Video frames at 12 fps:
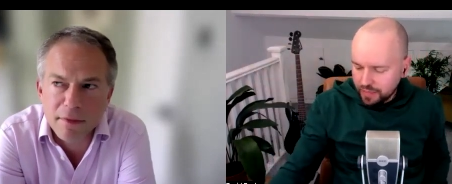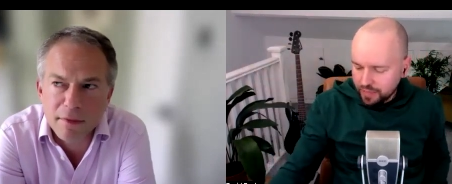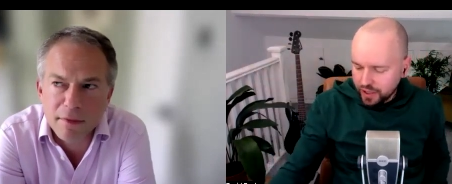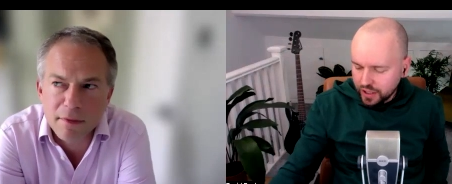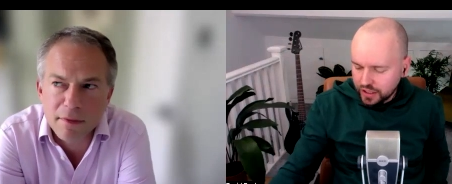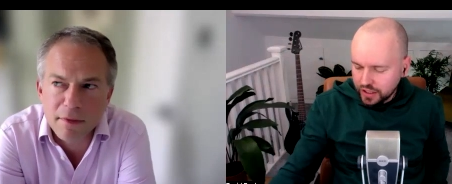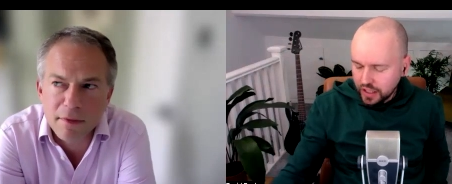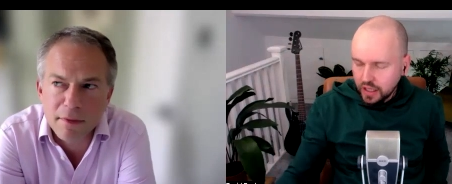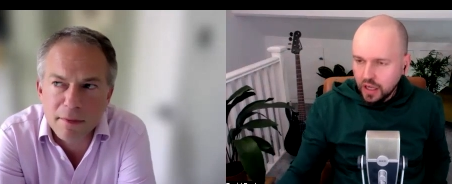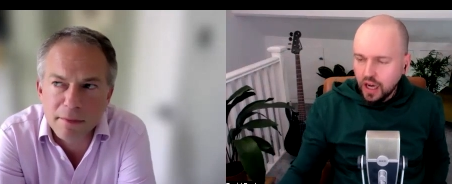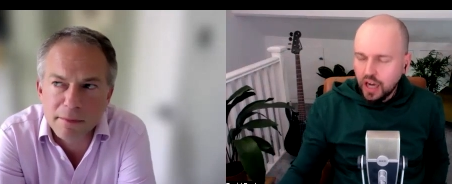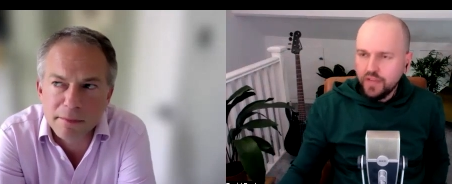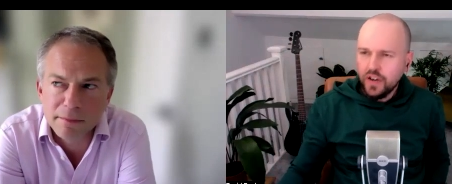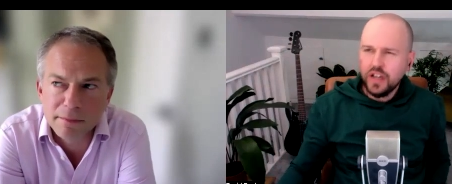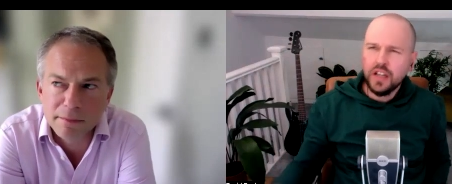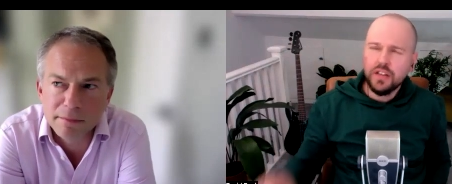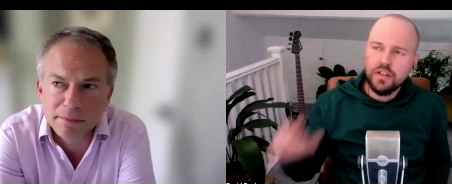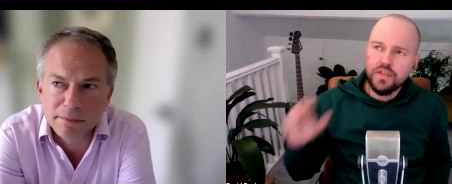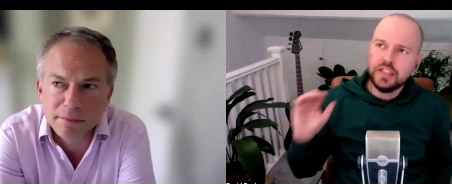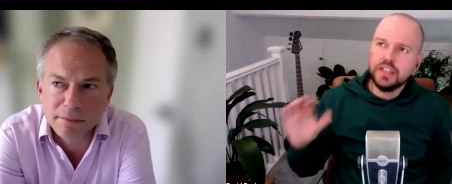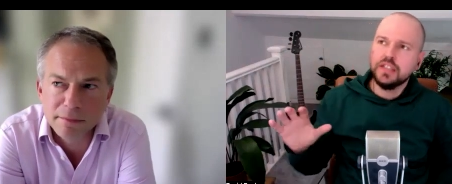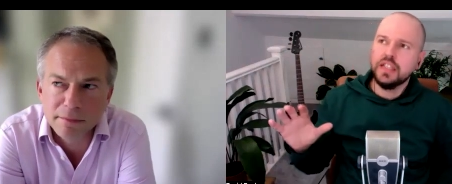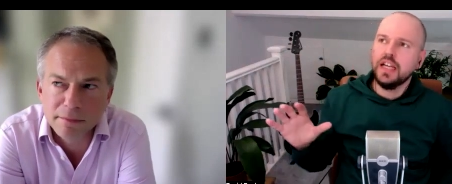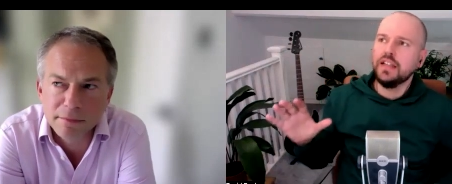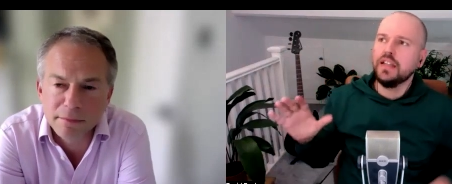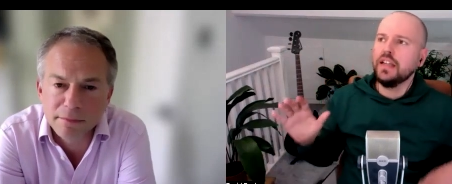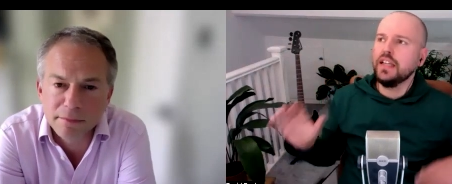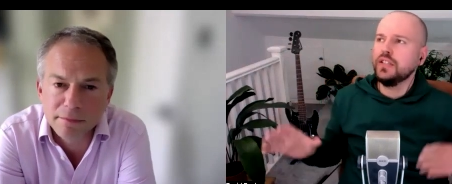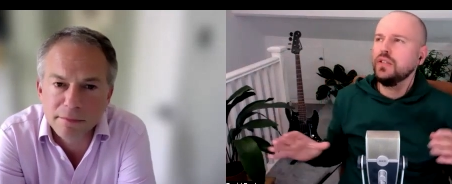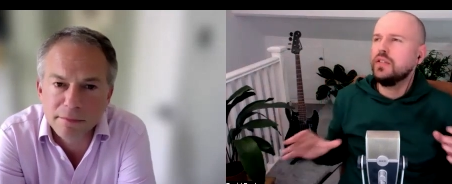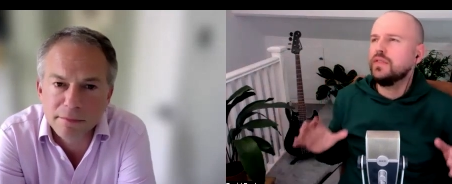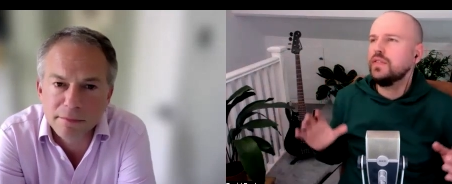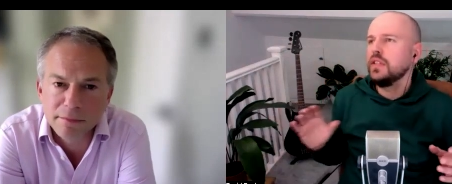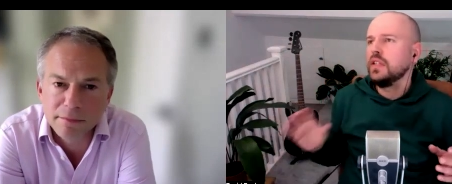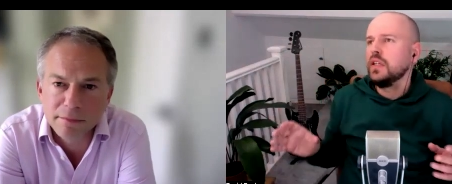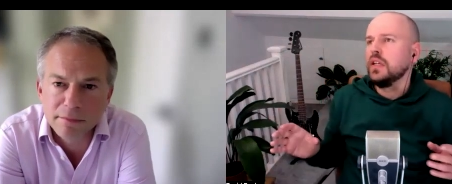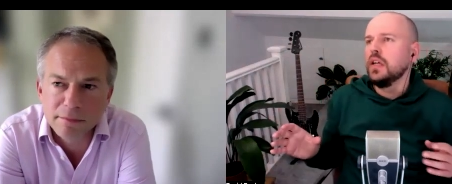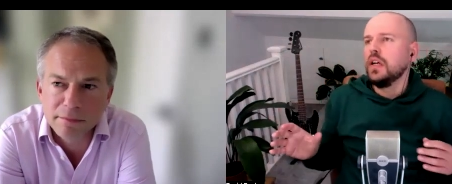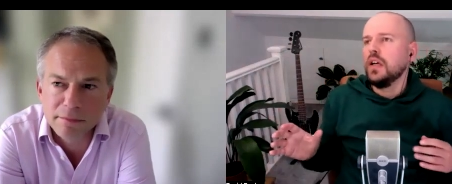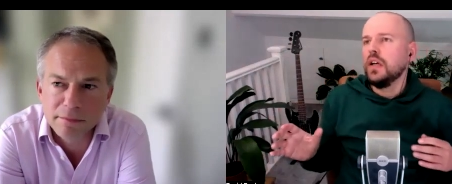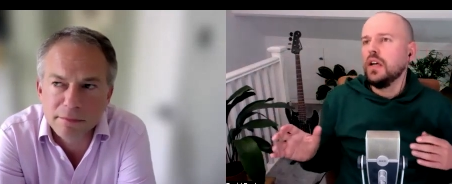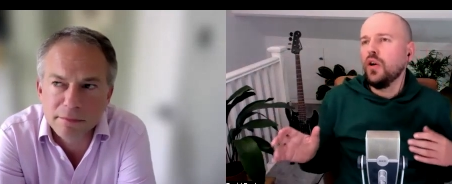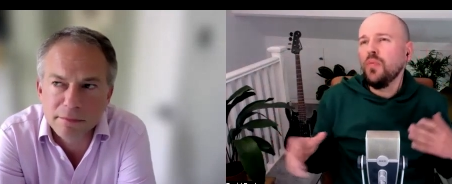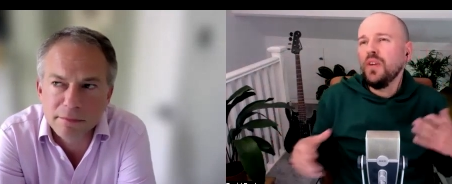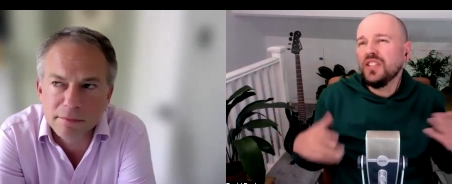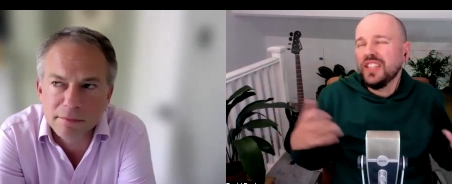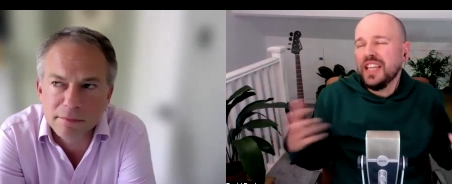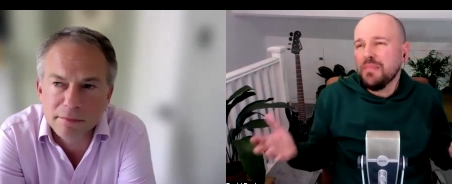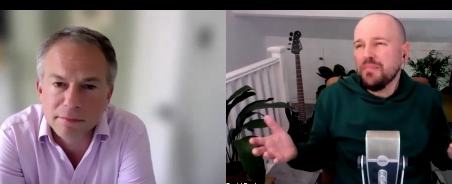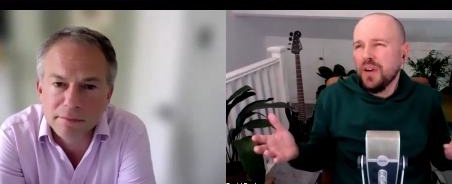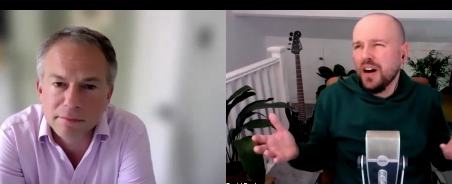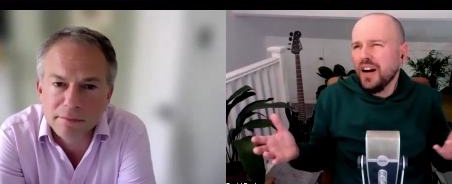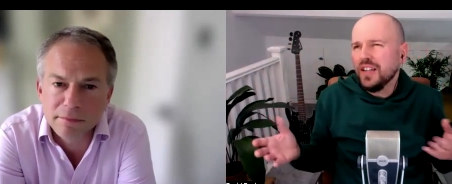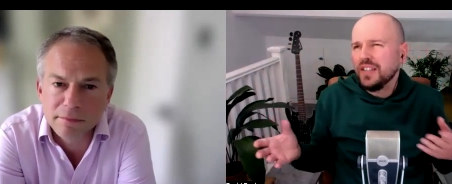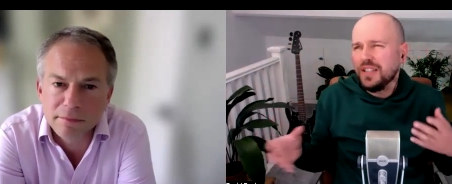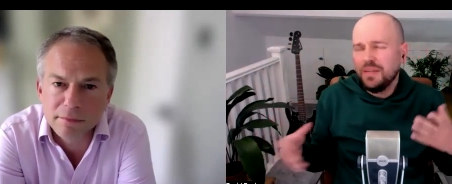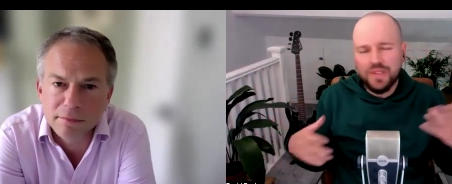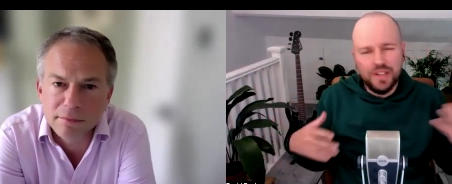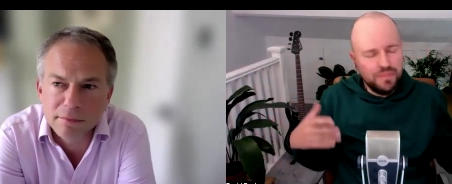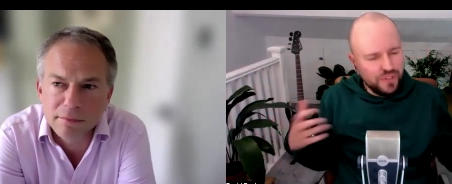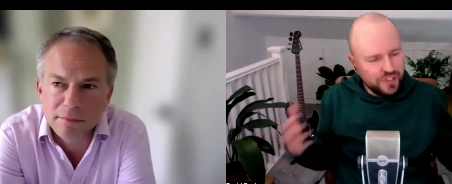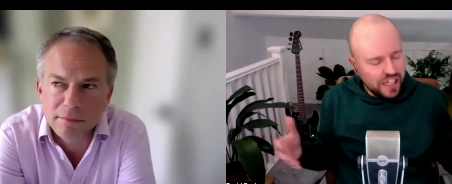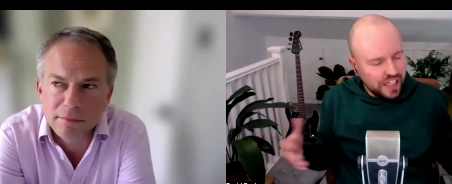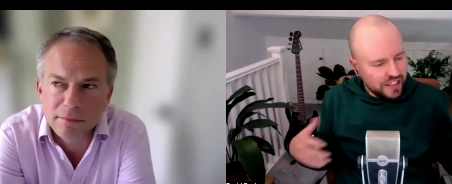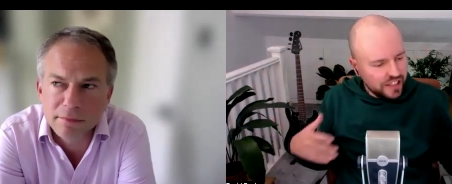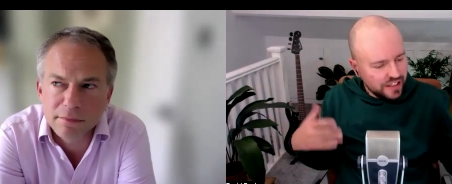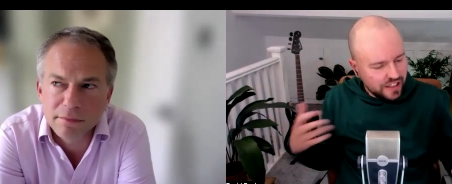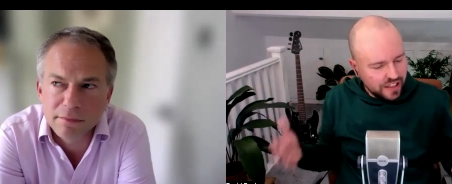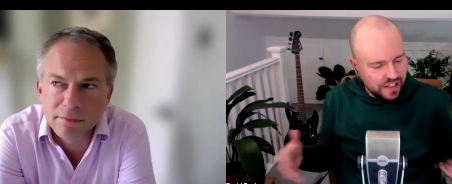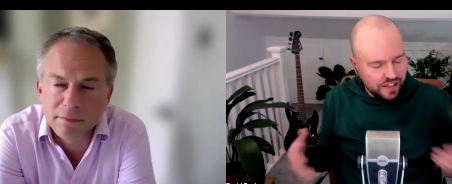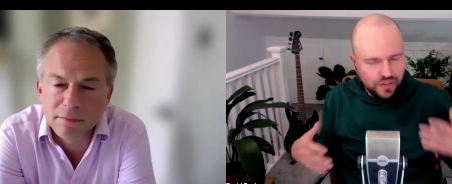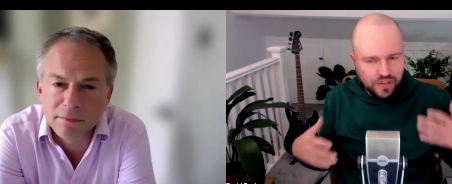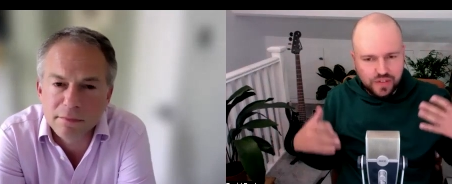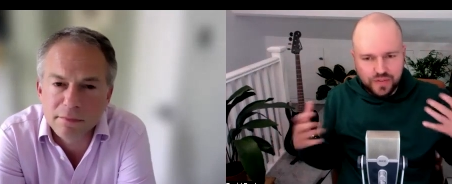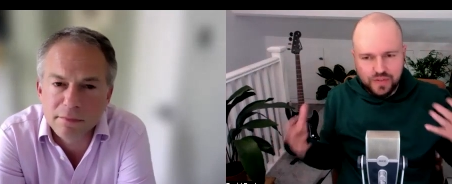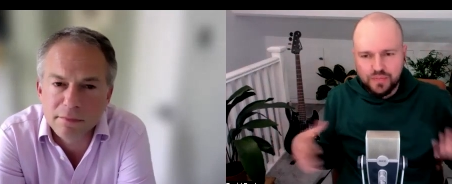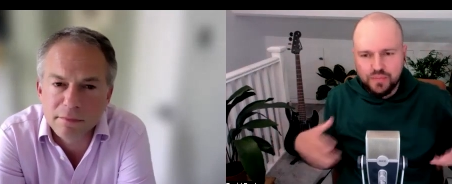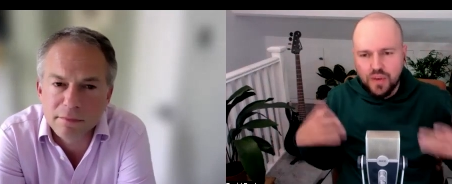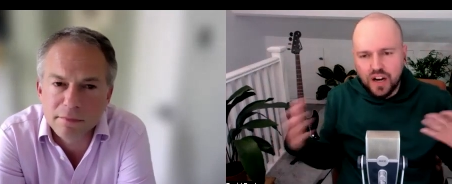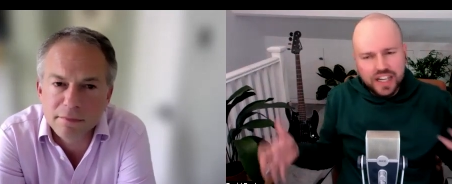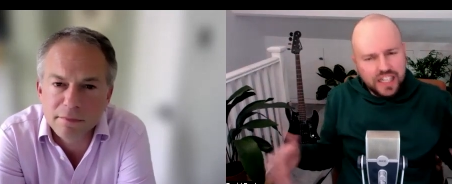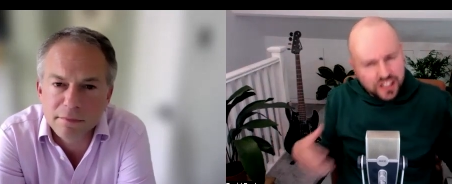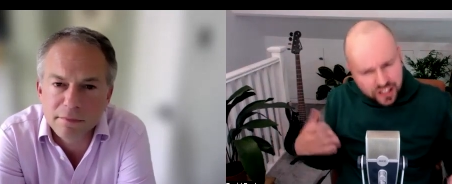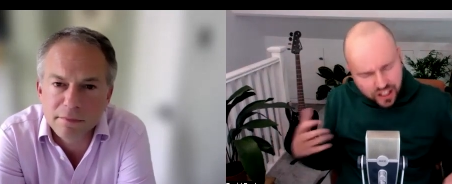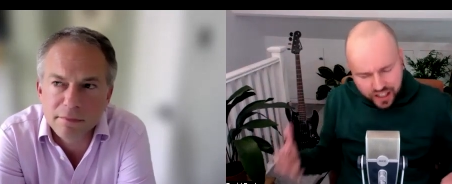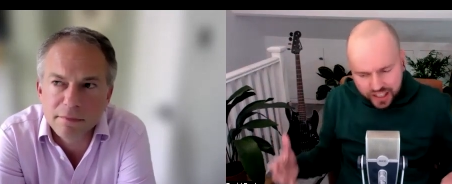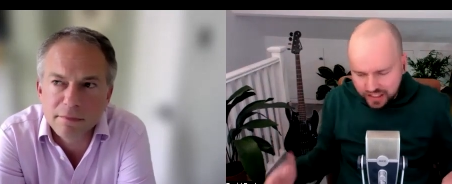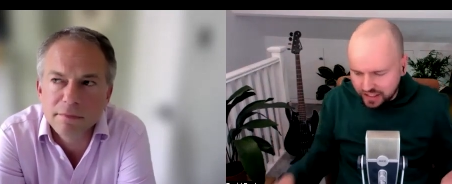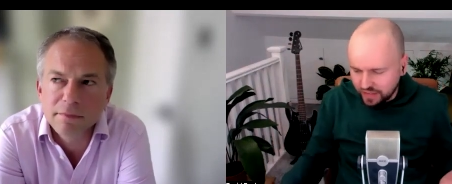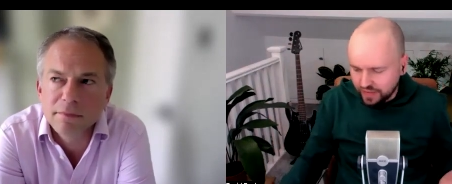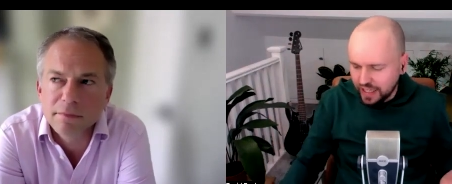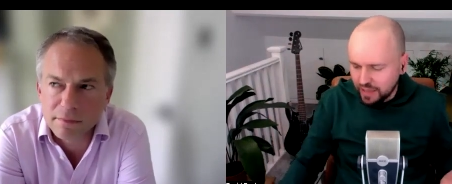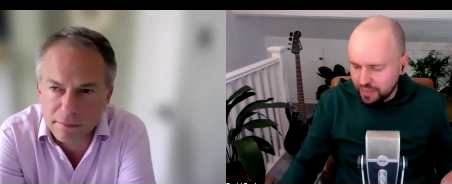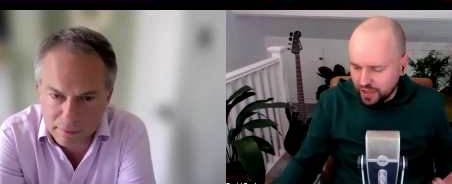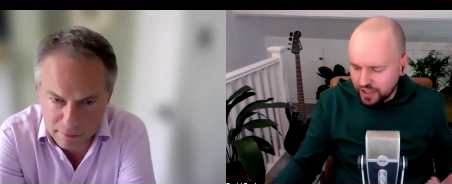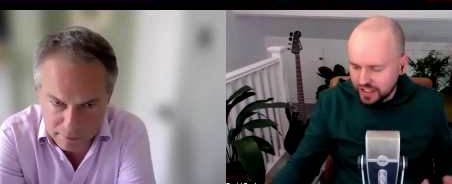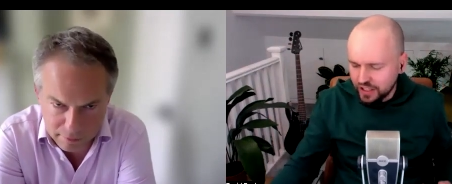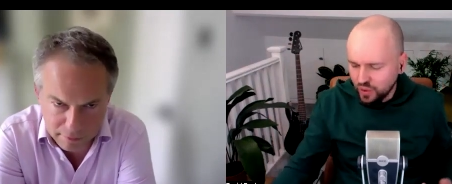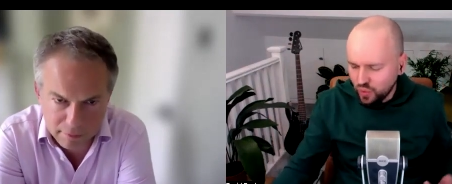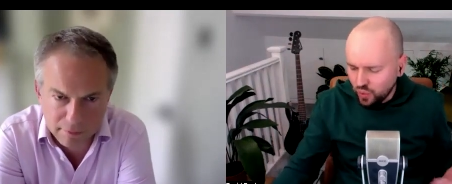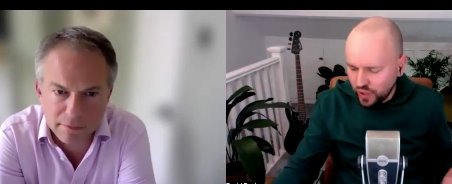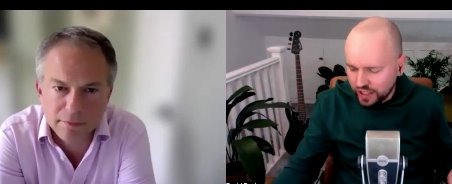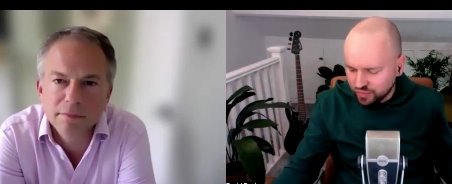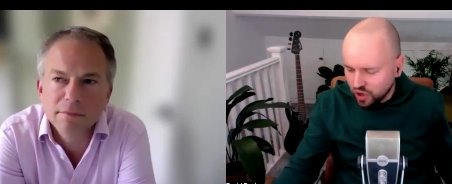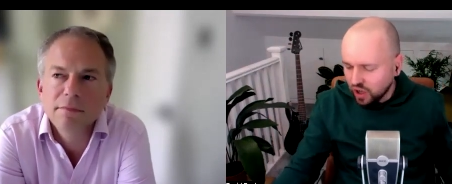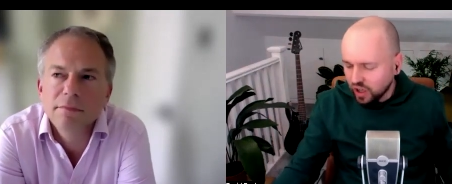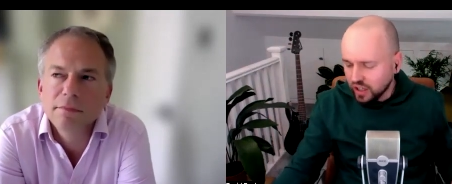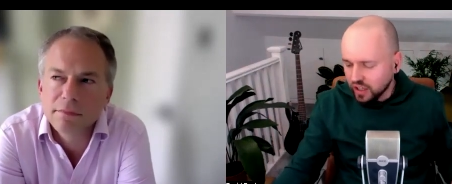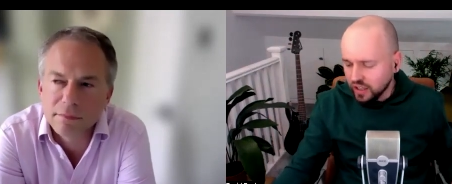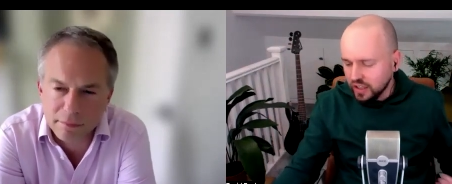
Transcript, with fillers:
Speaker 1: Because I've heard other investors say that they sort of almost skip past some of the projections and the sort of market size and stuff like that because it's always wrong.